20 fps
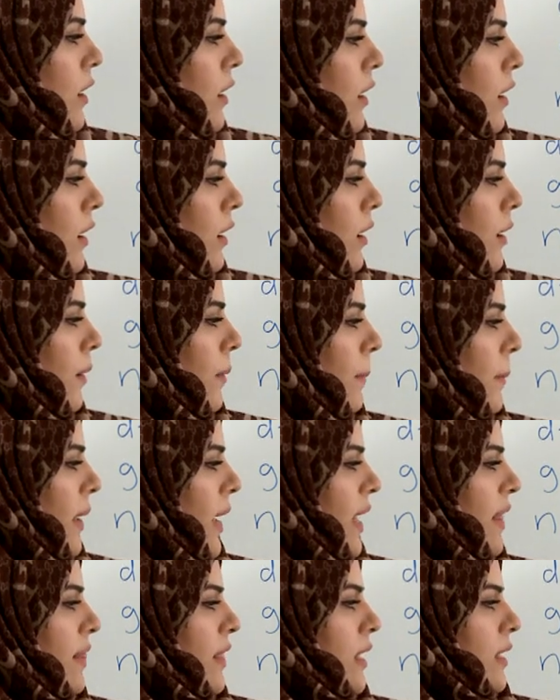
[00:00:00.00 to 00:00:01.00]
Um,
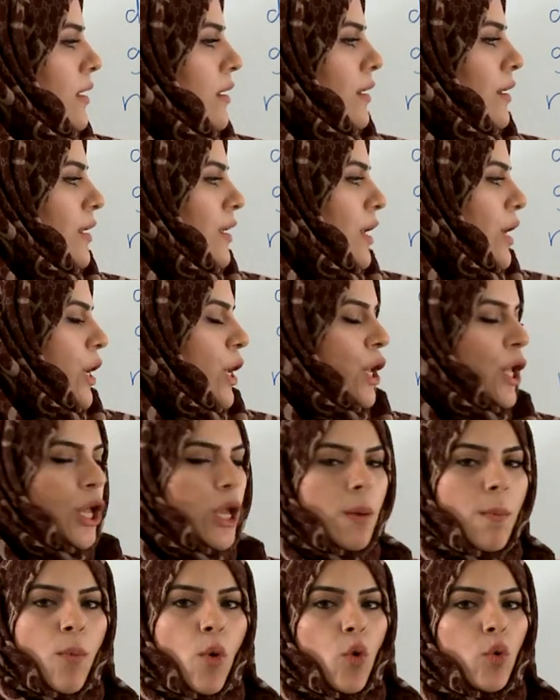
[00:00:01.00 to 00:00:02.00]
and then
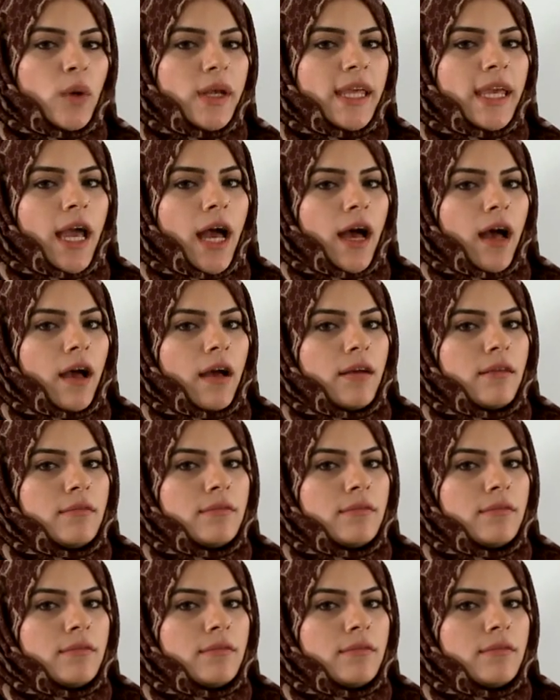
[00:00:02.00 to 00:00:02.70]
pneumonia